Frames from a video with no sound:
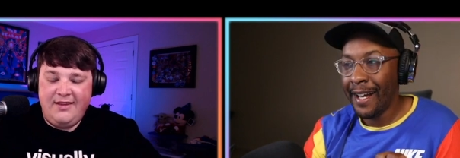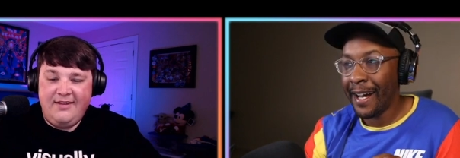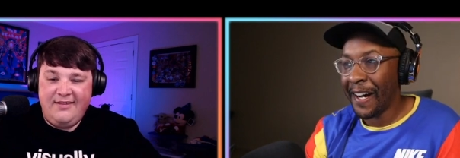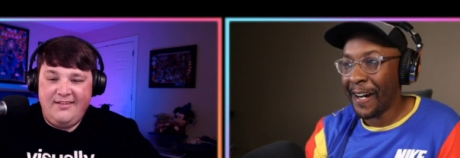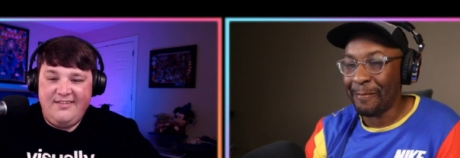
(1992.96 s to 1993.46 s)

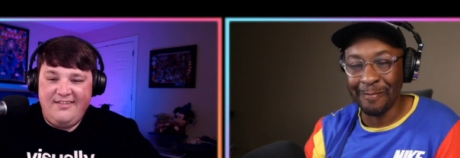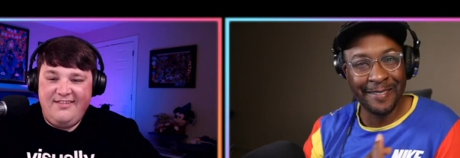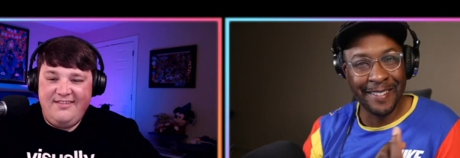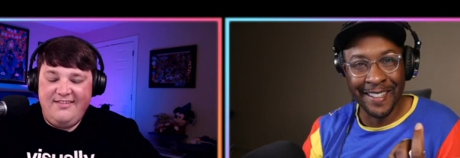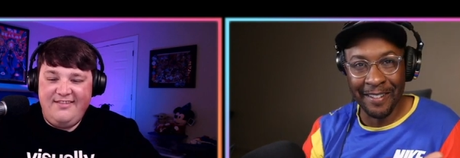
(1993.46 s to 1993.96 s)
Speaker 1: um,
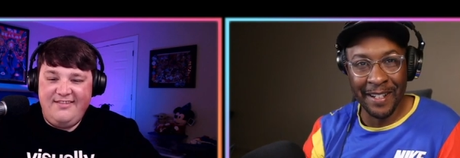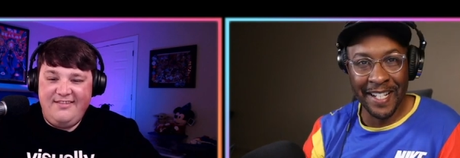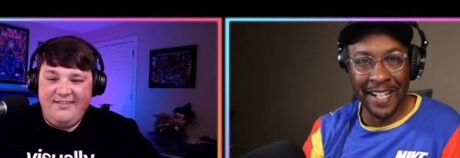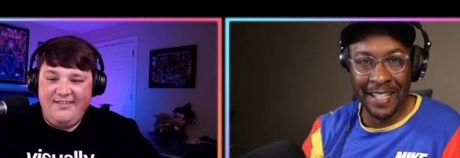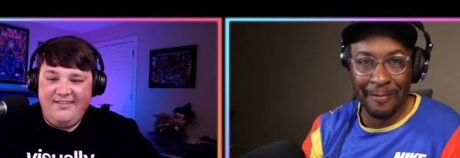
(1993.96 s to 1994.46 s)
uh, they
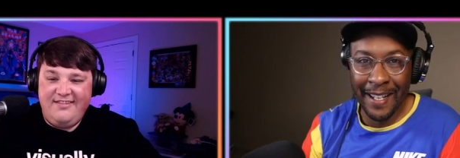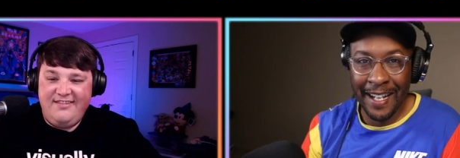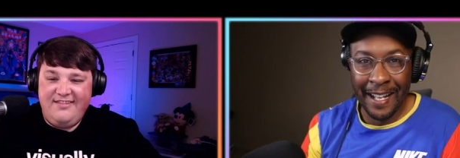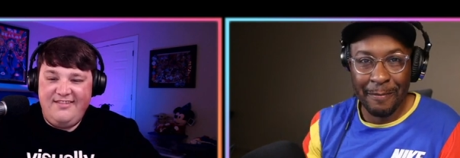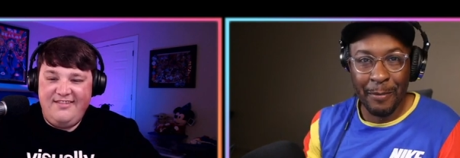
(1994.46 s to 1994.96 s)
reached out to me
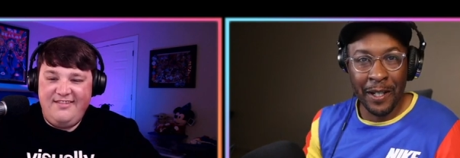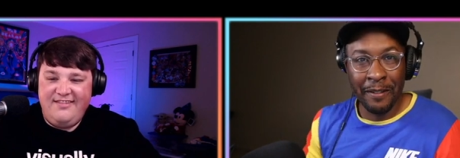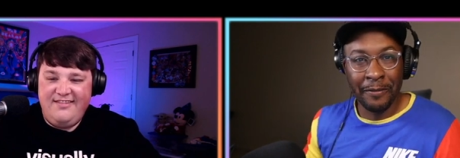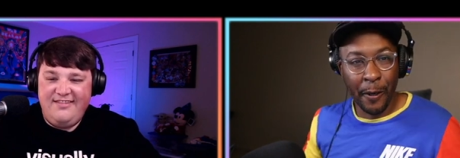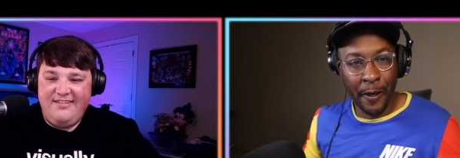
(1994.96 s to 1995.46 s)
and I spoke
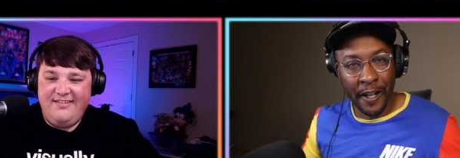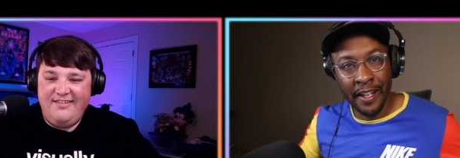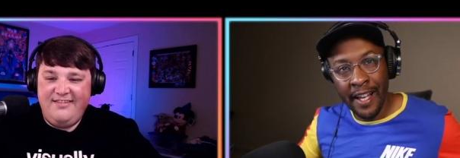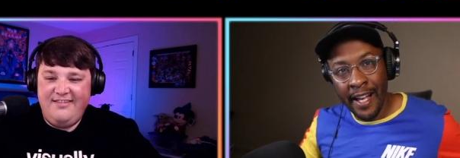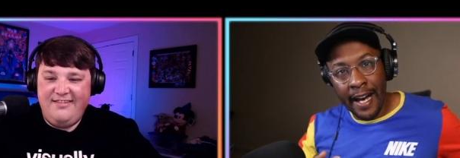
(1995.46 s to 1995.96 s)
in Florida.
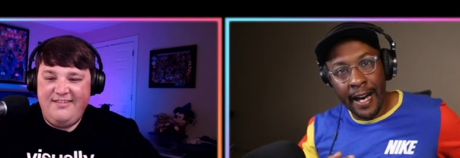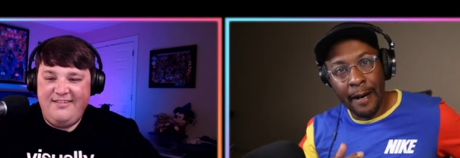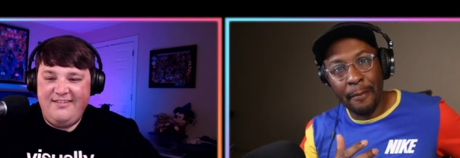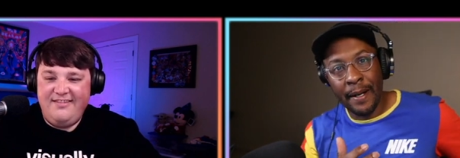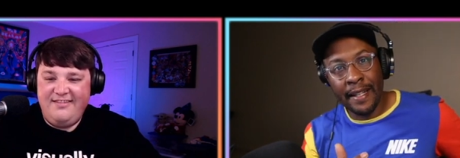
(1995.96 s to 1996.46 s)

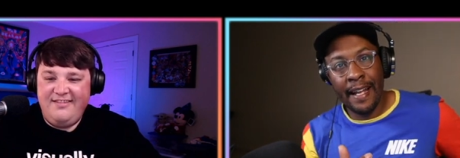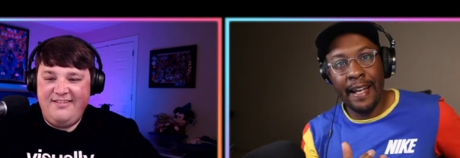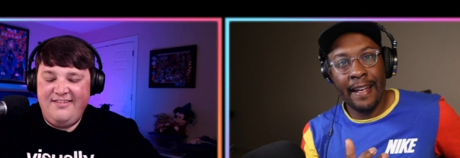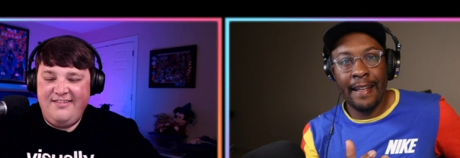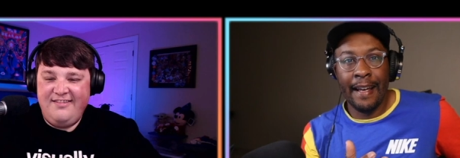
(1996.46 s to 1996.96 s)
Uh, but
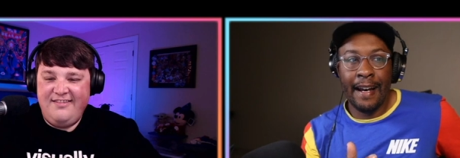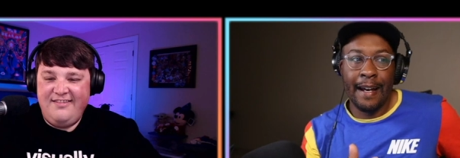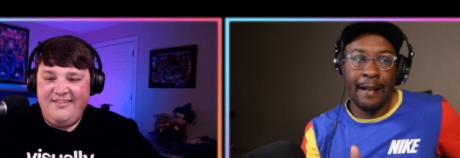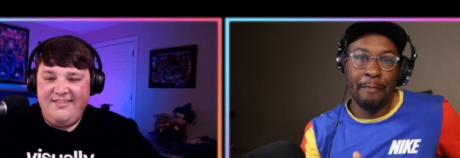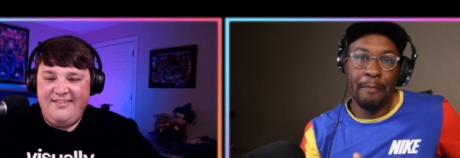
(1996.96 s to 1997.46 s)
they,
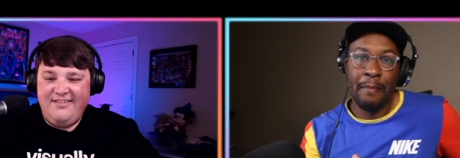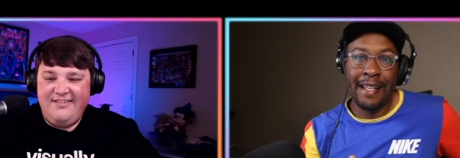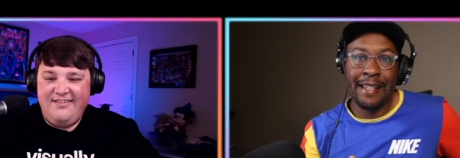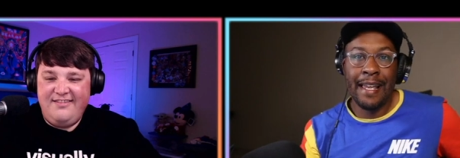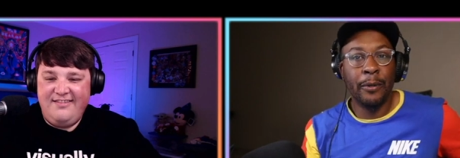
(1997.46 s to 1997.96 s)
uh,
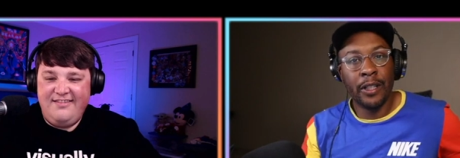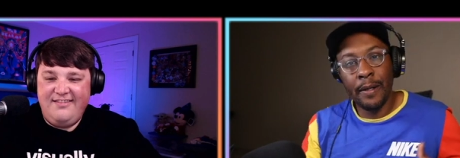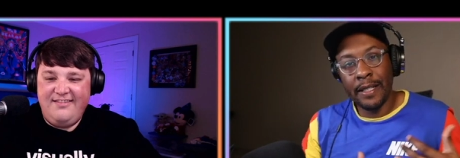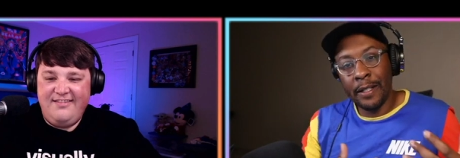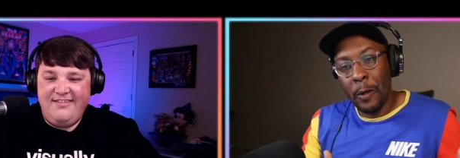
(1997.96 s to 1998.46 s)
my examples
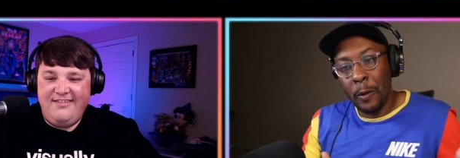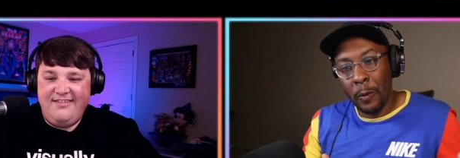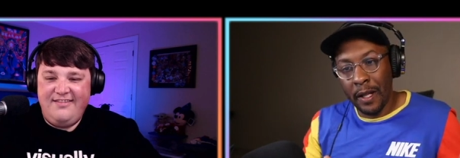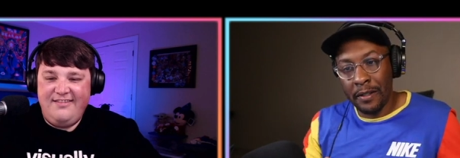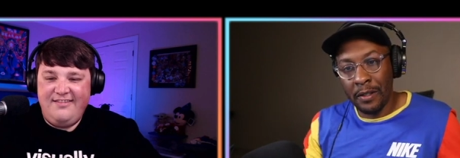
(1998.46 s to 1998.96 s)
always
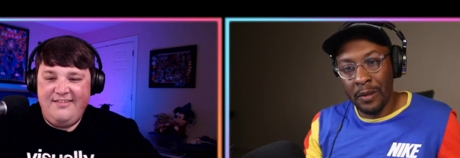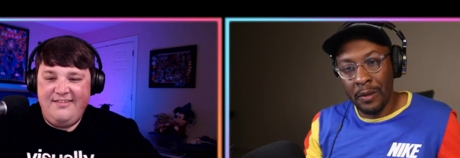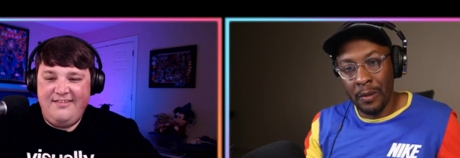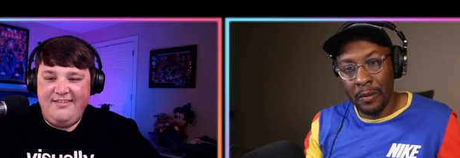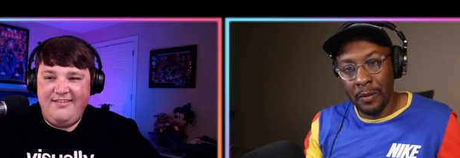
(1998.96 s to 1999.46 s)
go
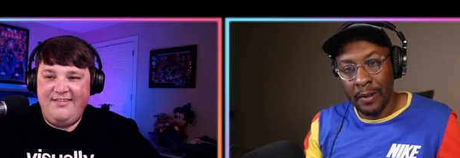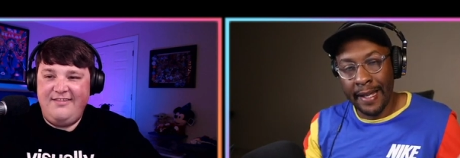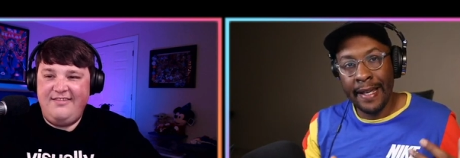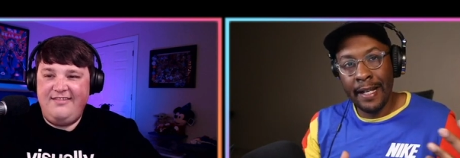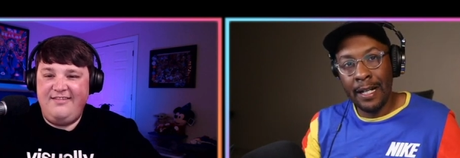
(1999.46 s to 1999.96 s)
into
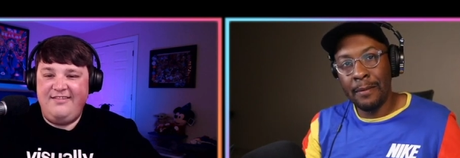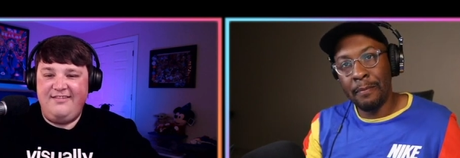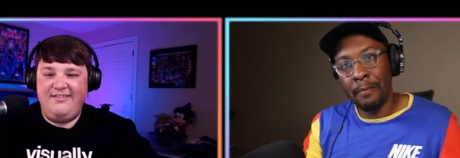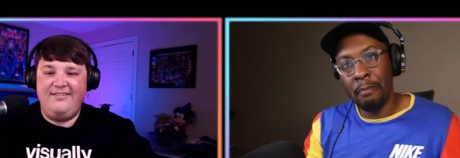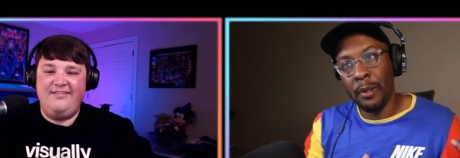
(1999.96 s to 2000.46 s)
like
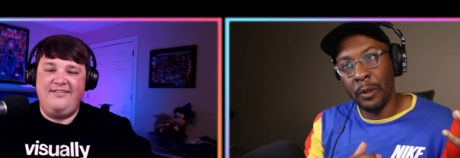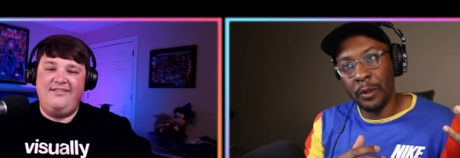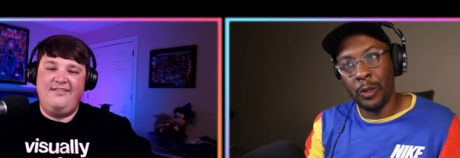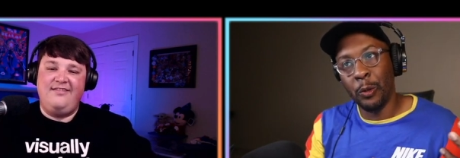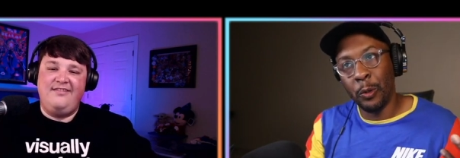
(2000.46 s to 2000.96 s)
GitHub
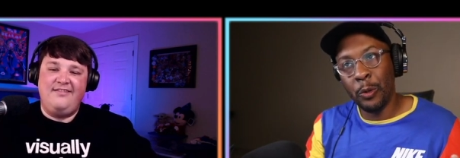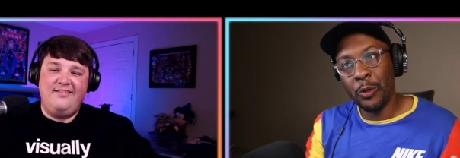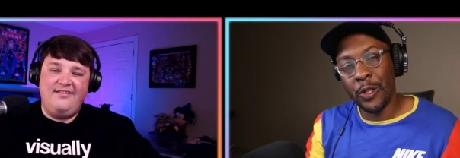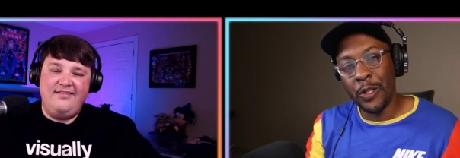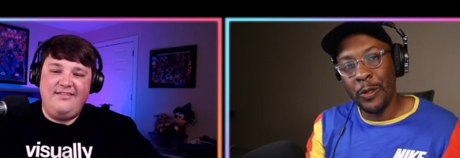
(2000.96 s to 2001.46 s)
built a
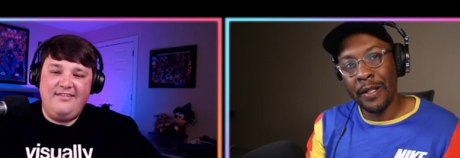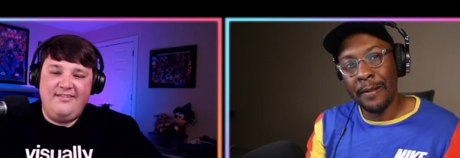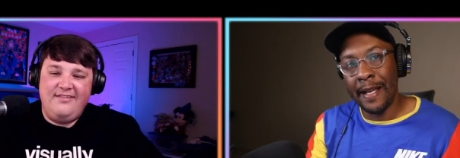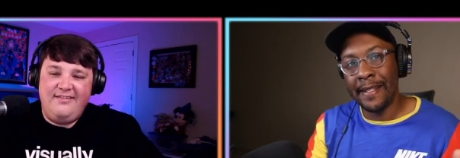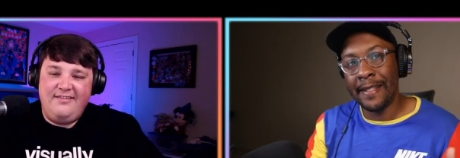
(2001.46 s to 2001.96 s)
tool so you
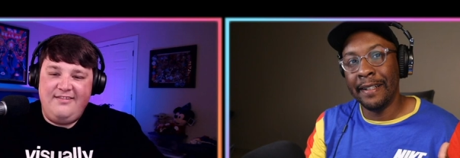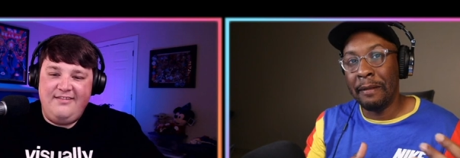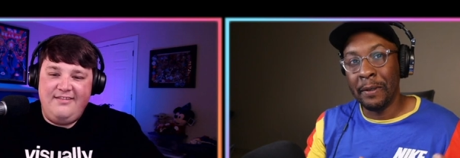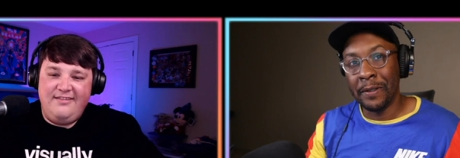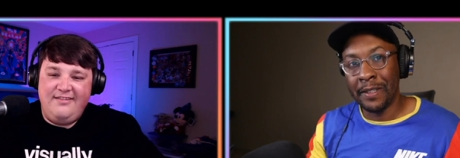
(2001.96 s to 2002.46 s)
could
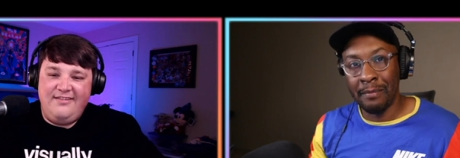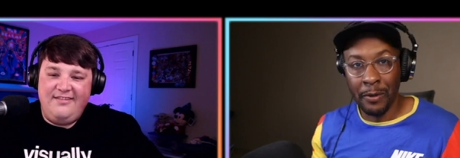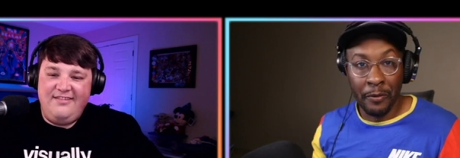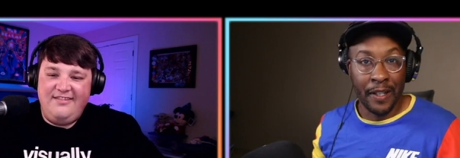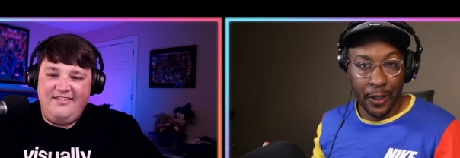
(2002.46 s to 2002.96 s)
basically build some
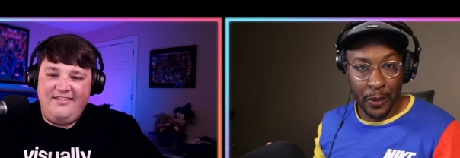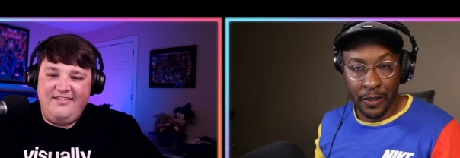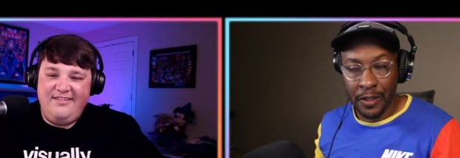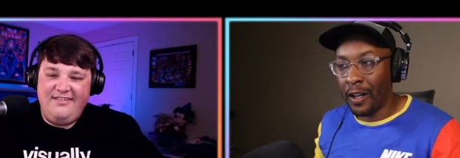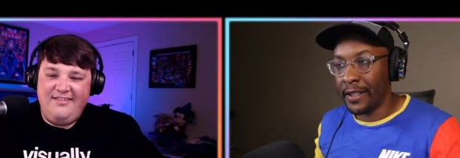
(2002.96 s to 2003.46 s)
new
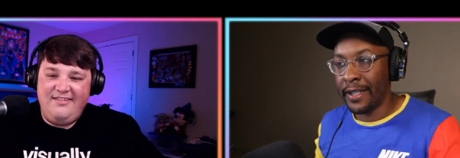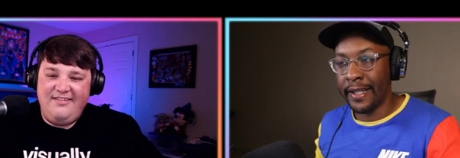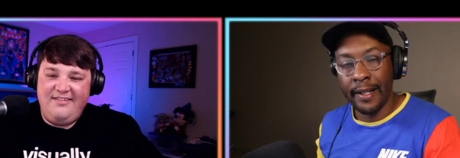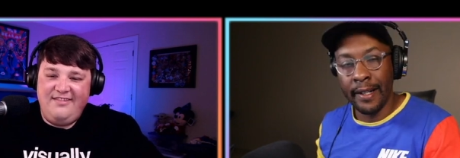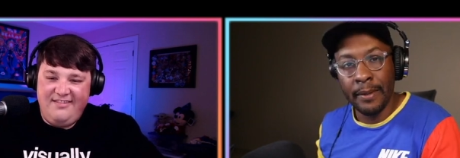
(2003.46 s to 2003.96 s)
features onto
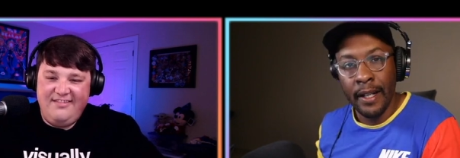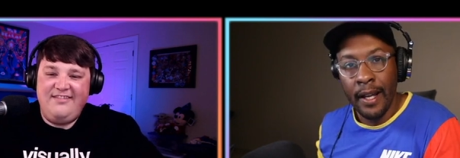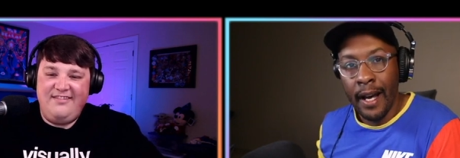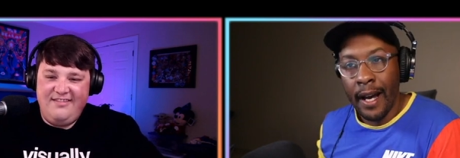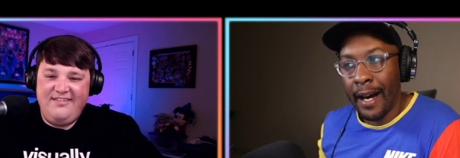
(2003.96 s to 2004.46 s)
GitHub.
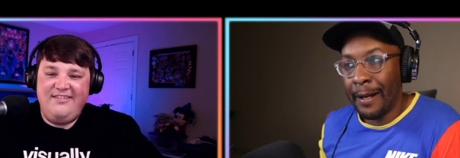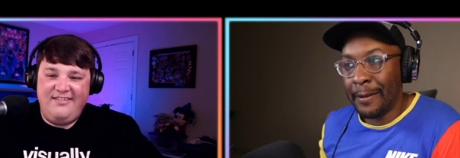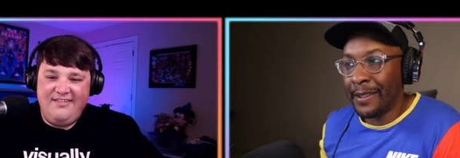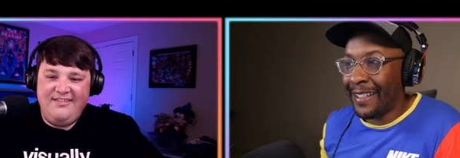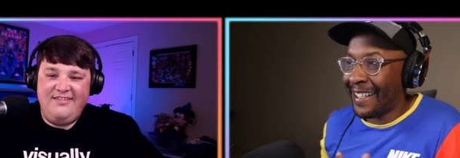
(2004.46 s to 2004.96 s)

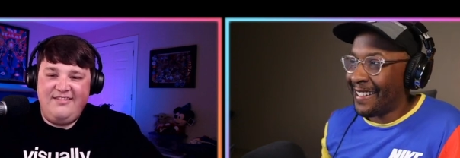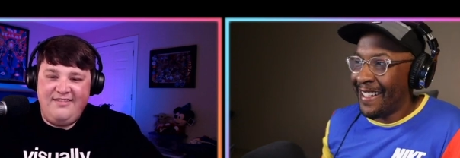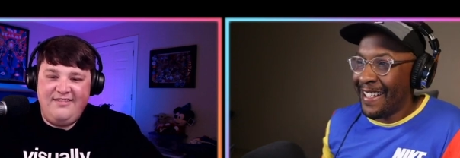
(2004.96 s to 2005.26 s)
Uh, so like